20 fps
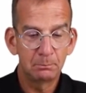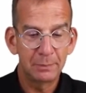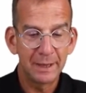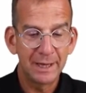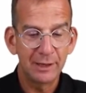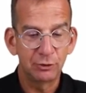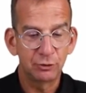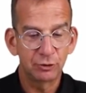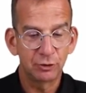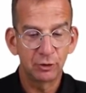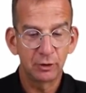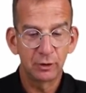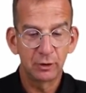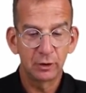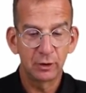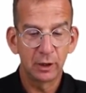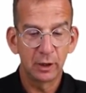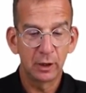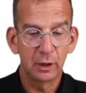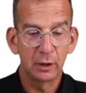paste
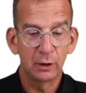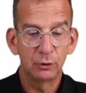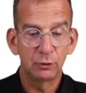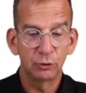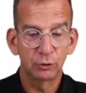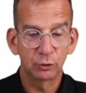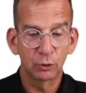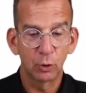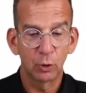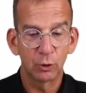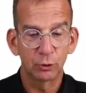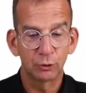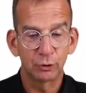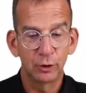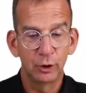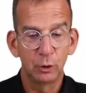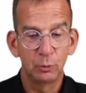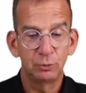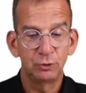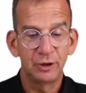the source
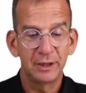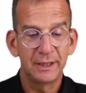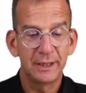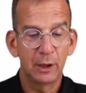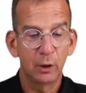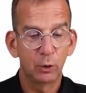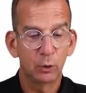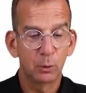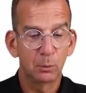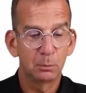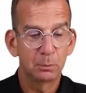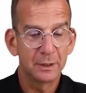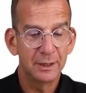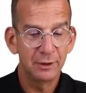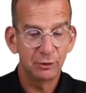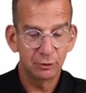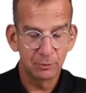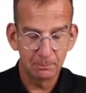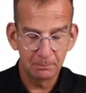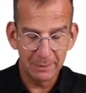kubectl
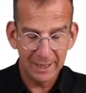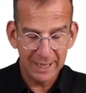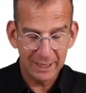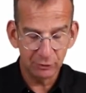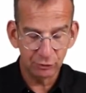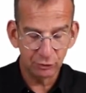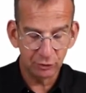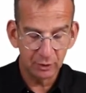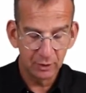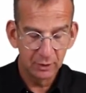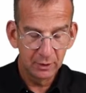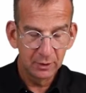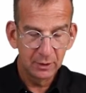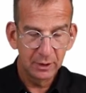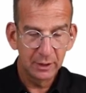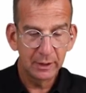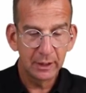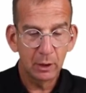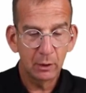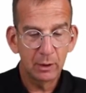completion bash.
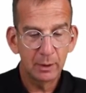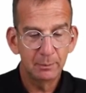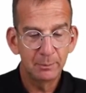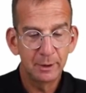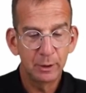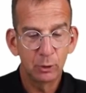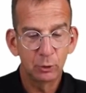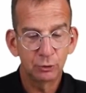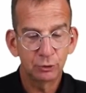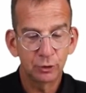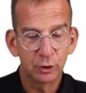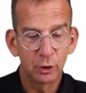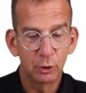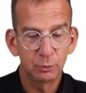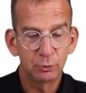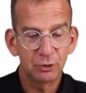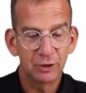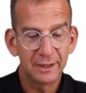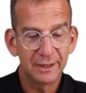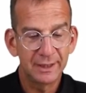And now let me use
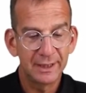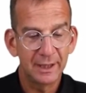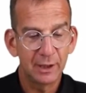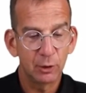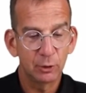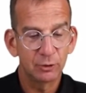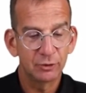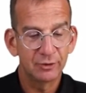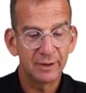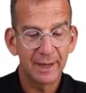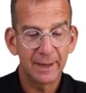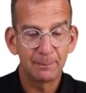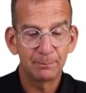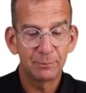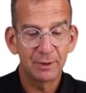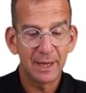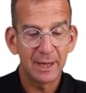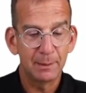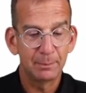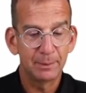kubectl
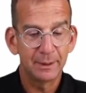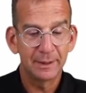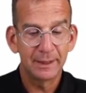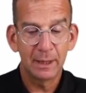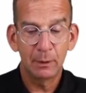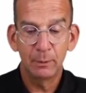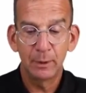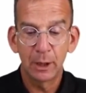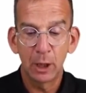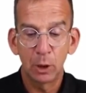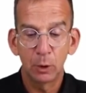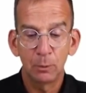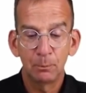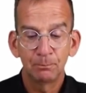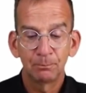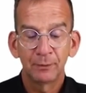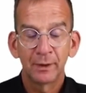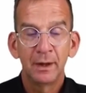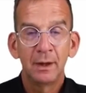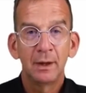tab. And there we go.
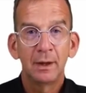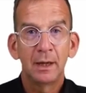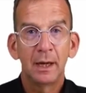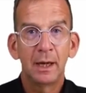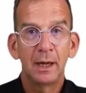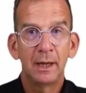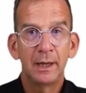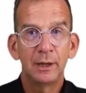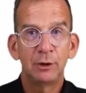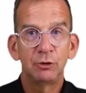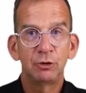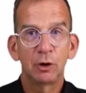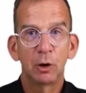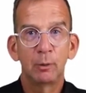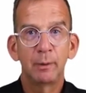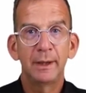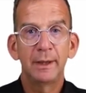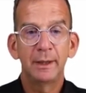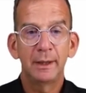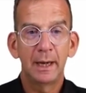It's
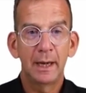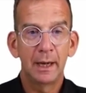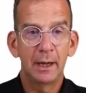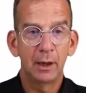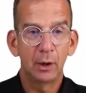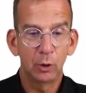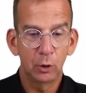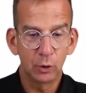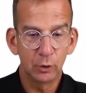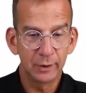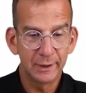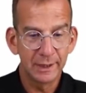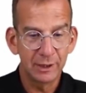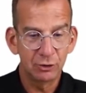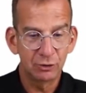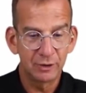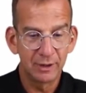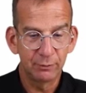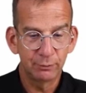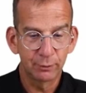showing all
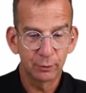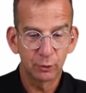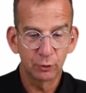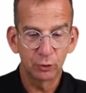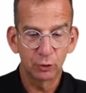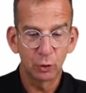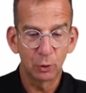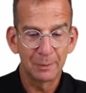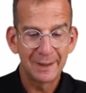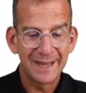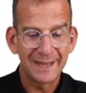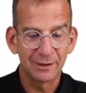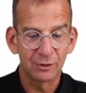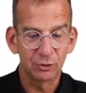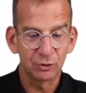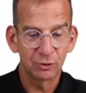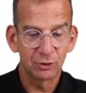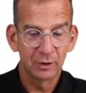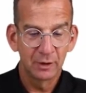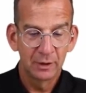these different
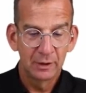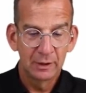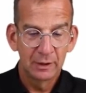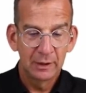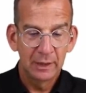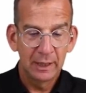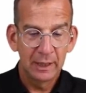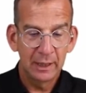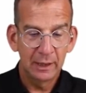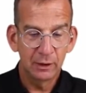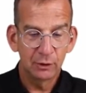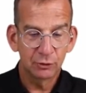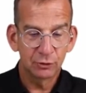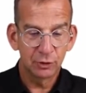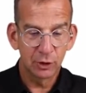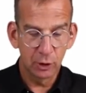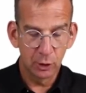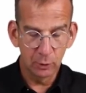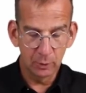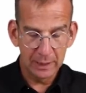commands.
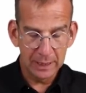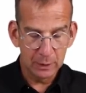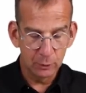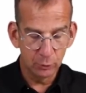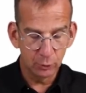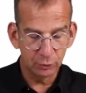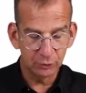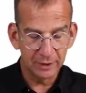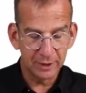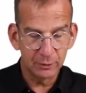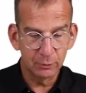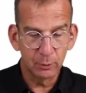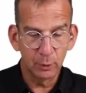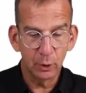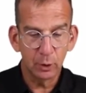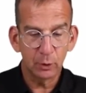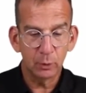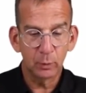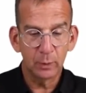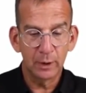So how does that
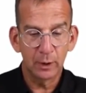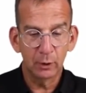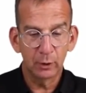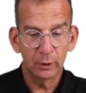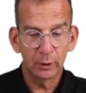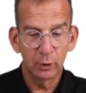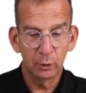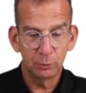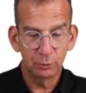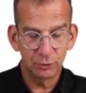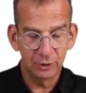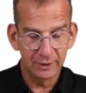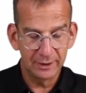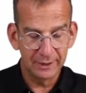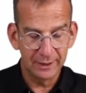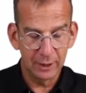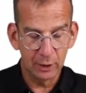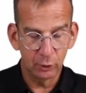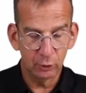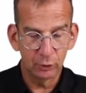work? Well,
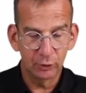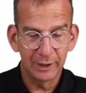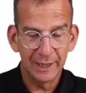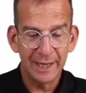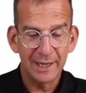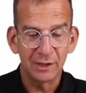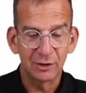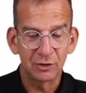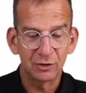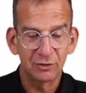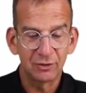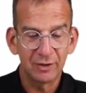kubectl create